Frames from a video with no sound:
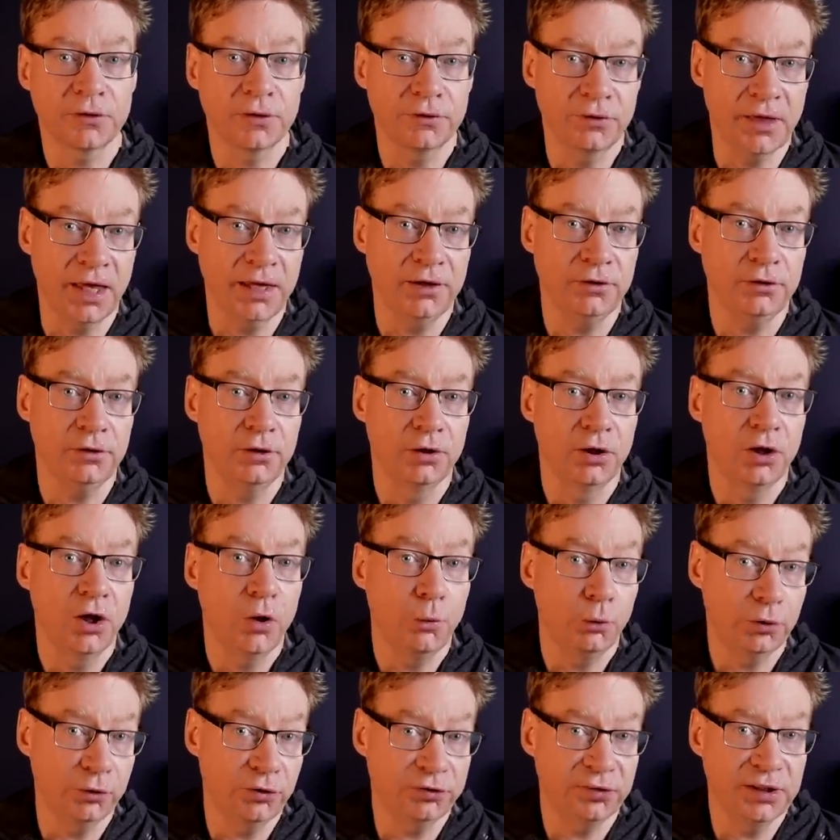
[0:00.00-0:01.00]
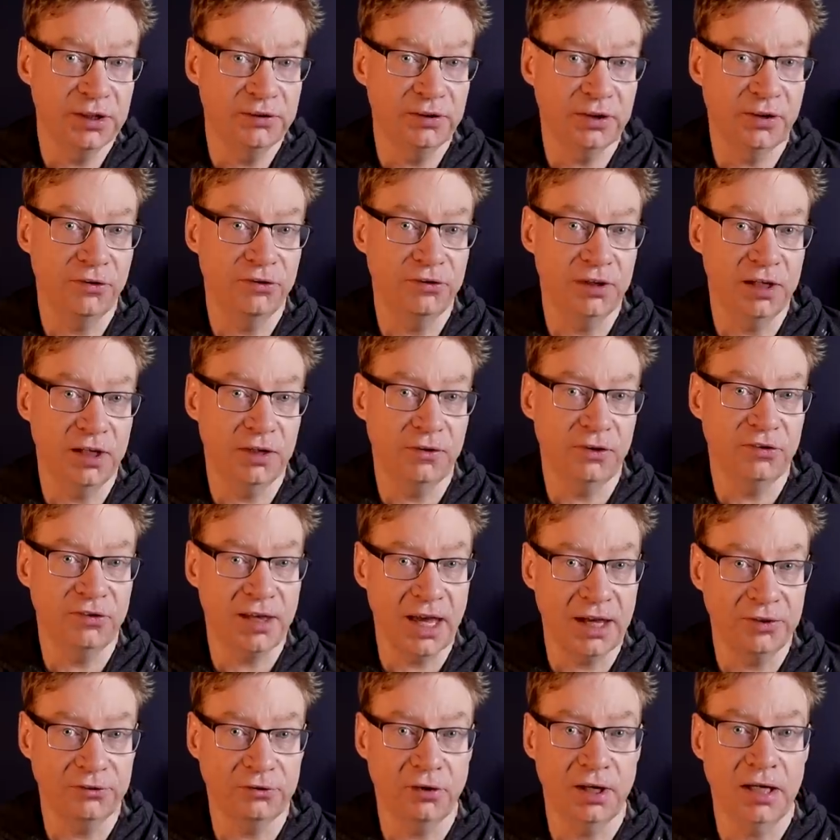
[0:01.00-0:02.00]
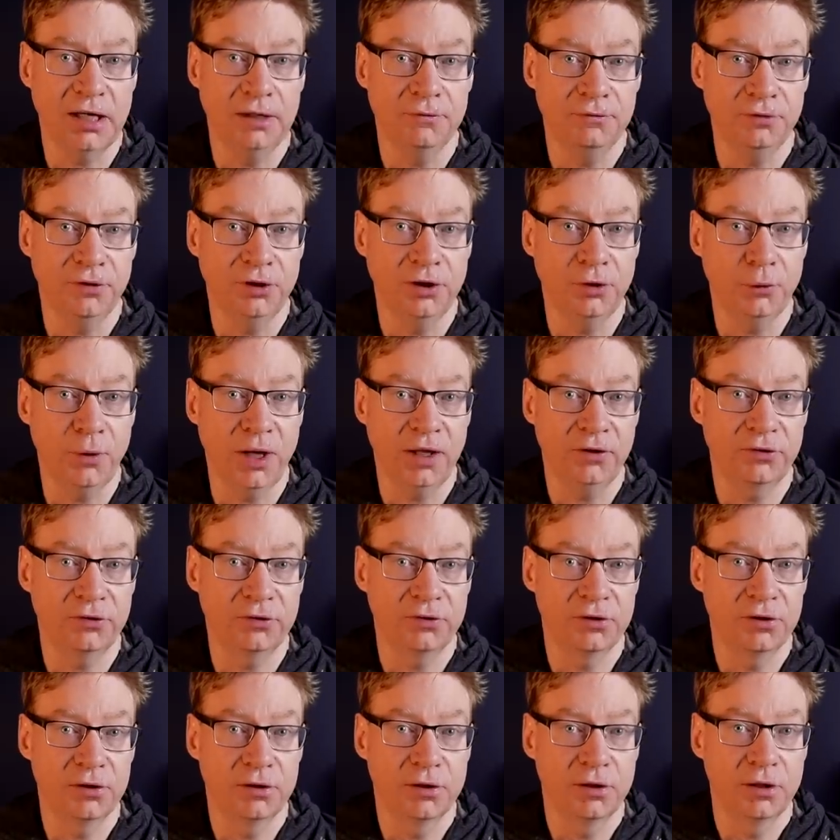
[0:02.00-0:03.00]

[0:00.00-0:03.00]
Then we'll also need to consider the tax credit for the US.